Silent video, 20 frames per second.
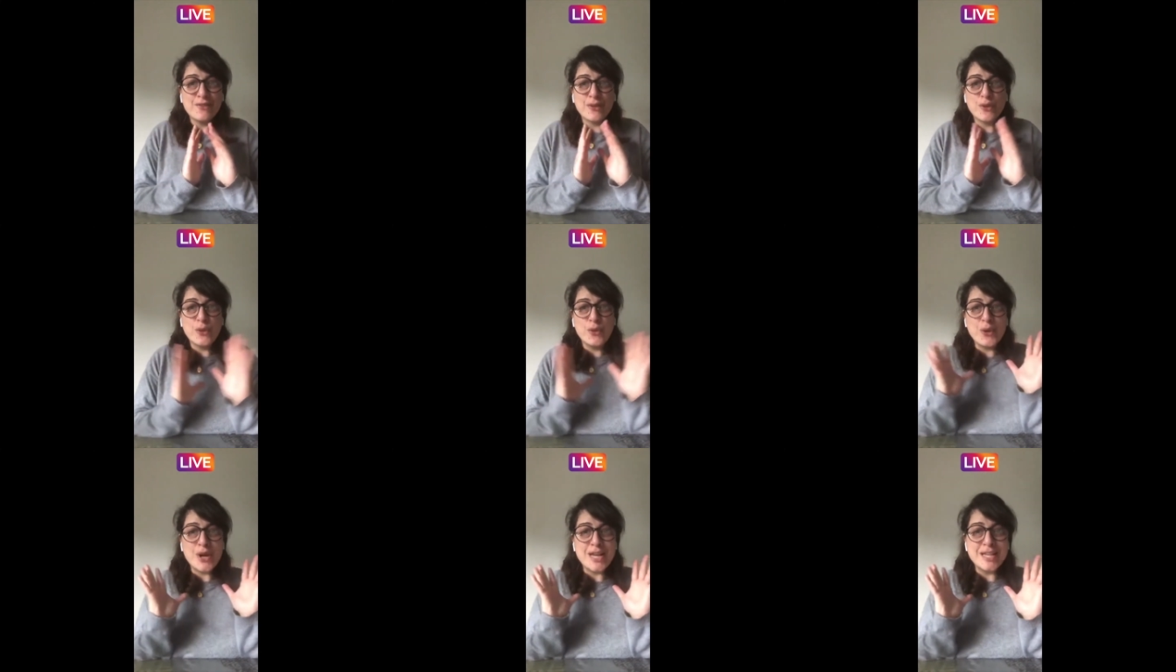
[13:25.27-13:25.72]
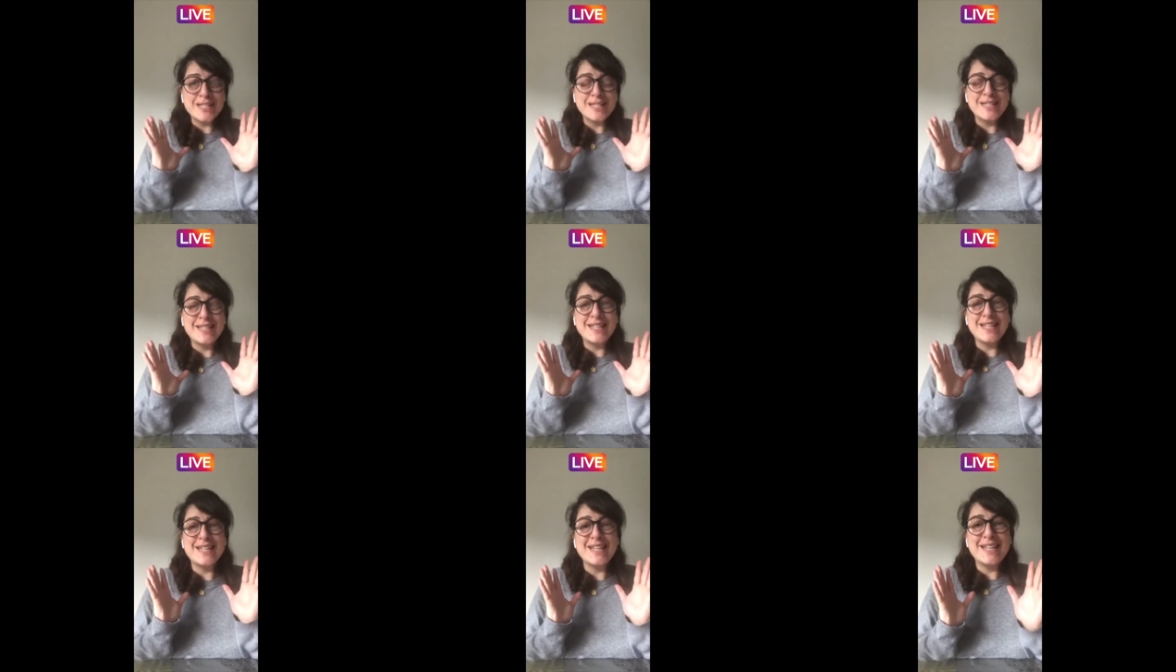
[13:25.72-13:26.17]

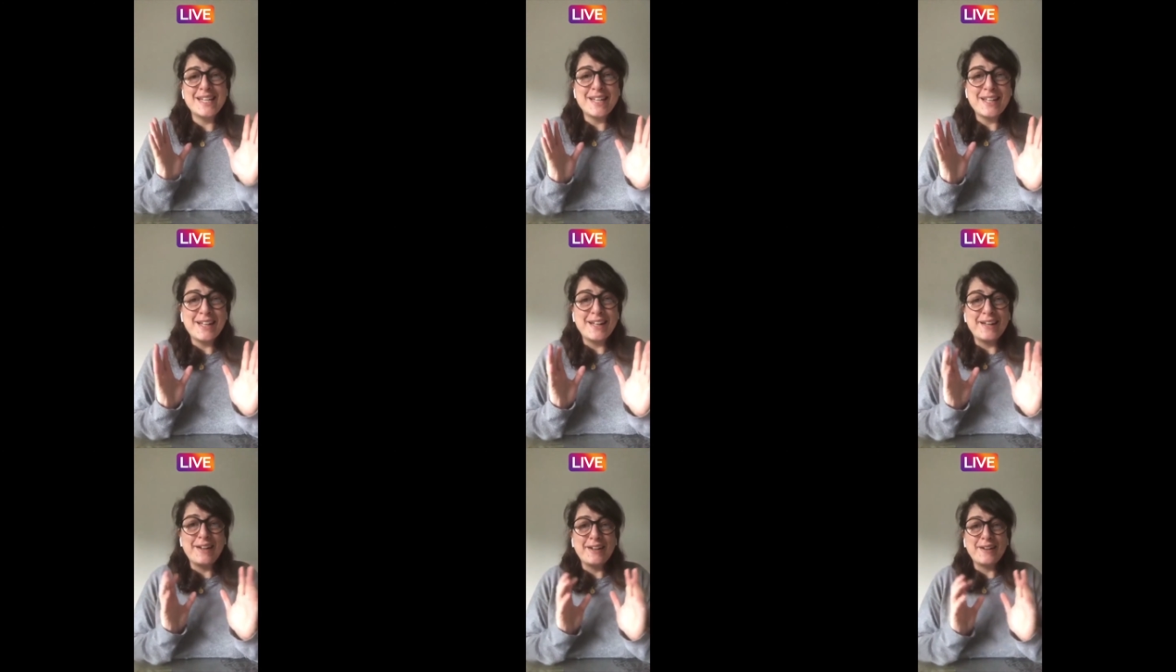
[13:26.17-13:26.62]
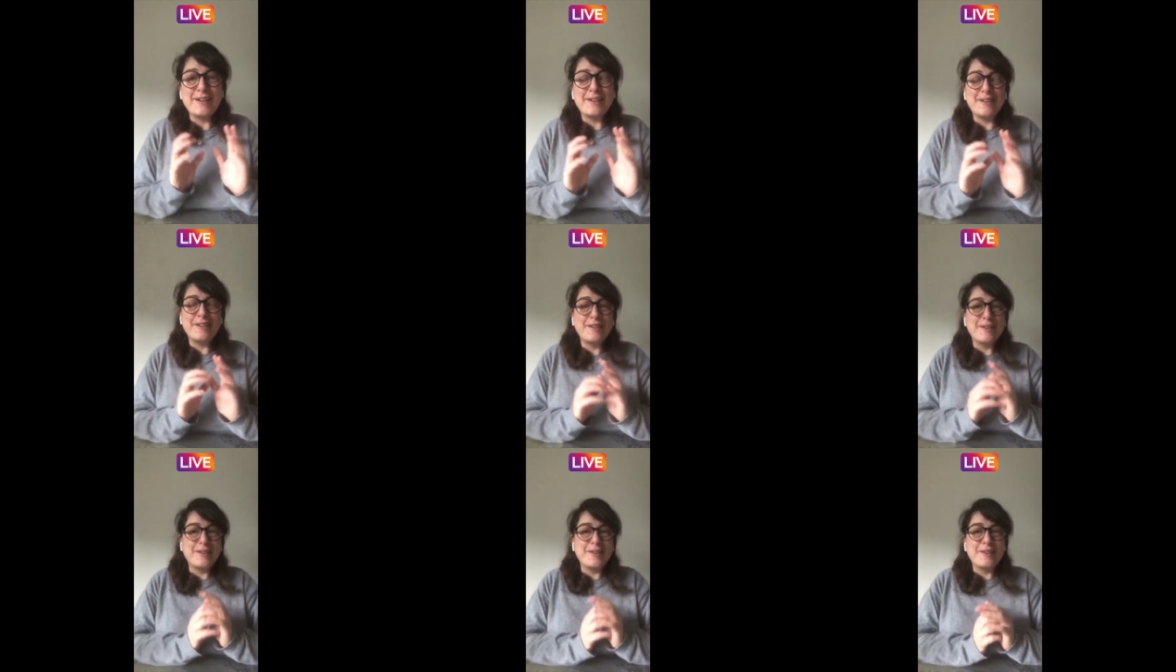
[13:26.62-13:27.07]
crazy uh,
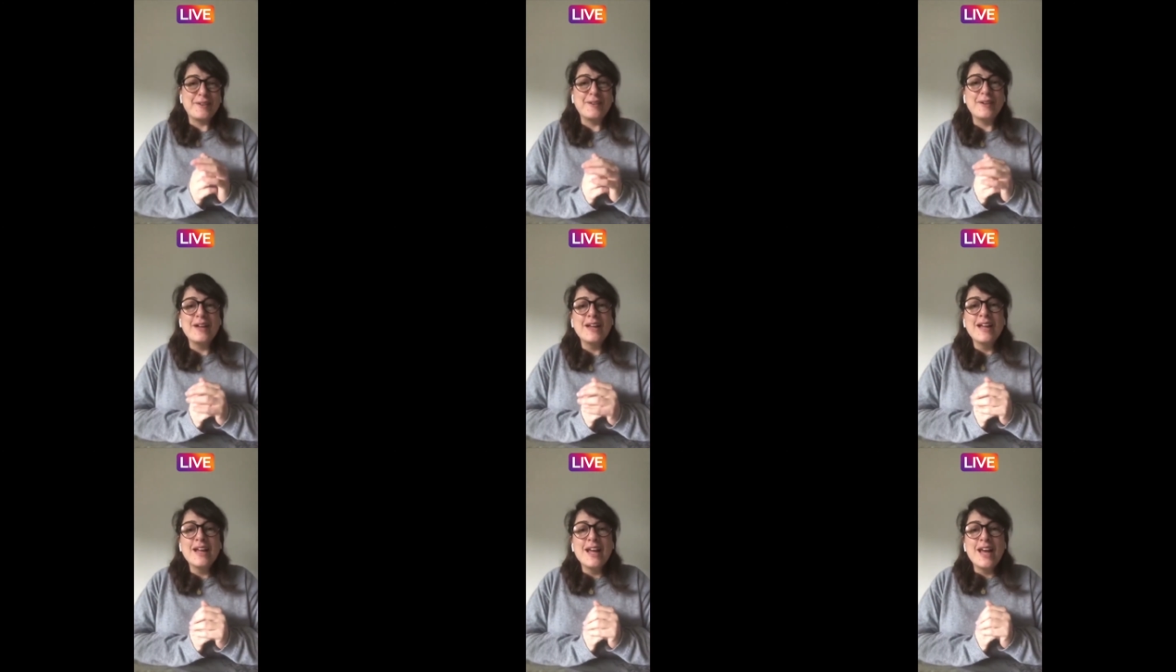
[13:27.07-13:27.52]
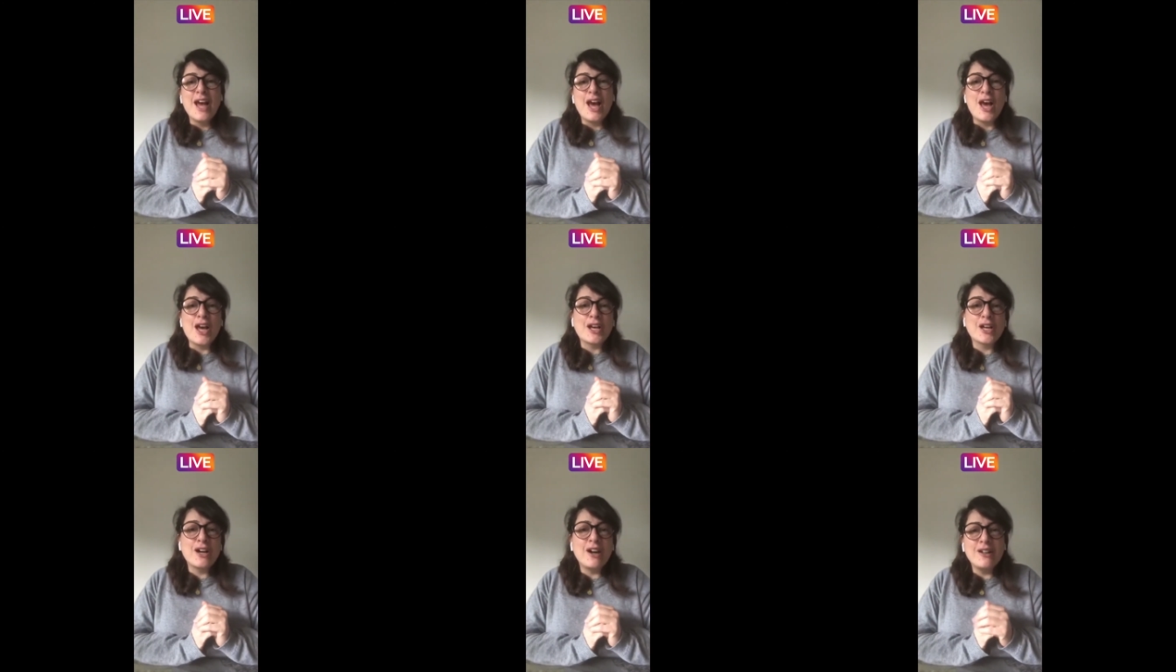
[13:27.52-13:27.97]
uh,
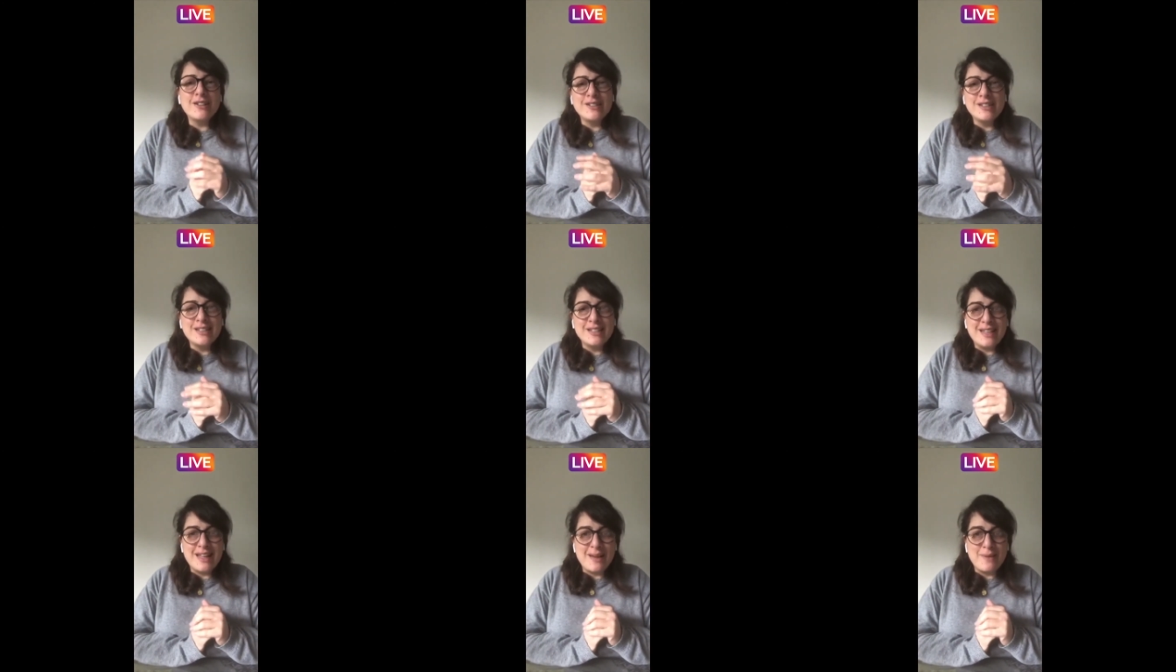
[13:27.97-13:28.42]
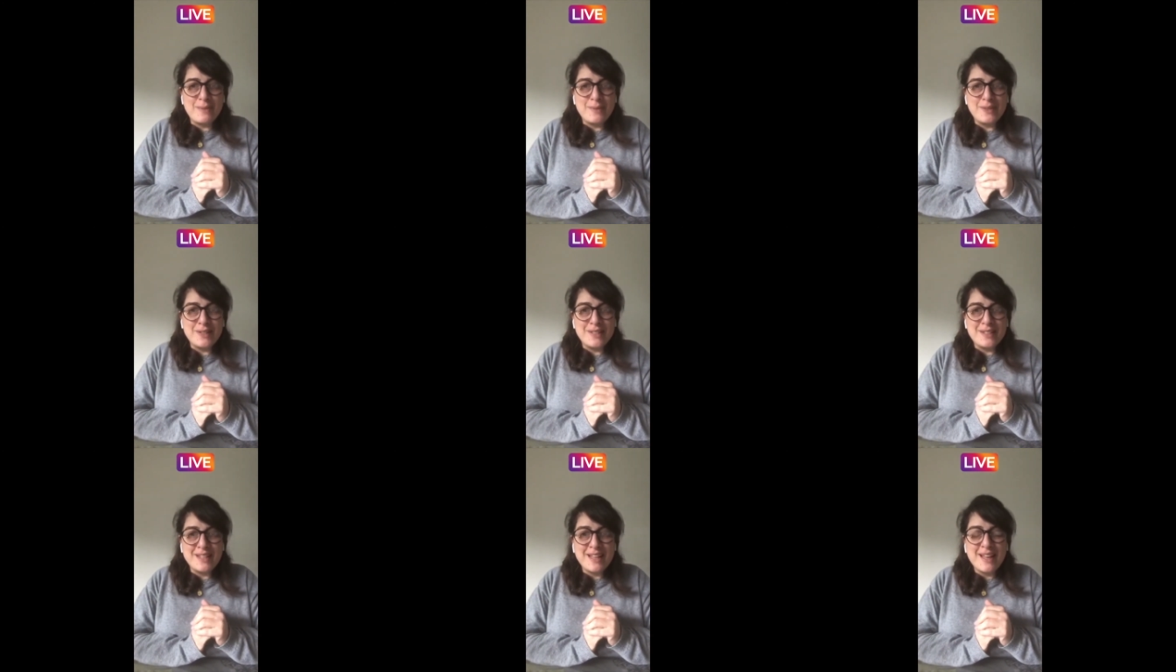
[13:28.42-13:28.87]

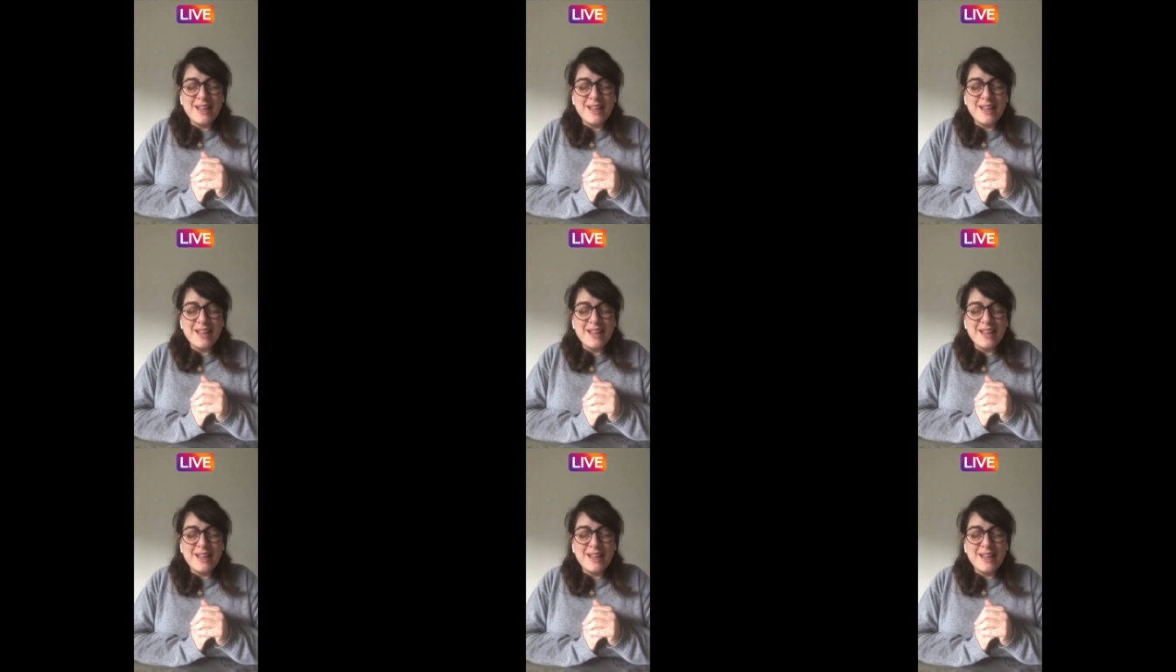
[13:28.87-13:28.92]
concepts.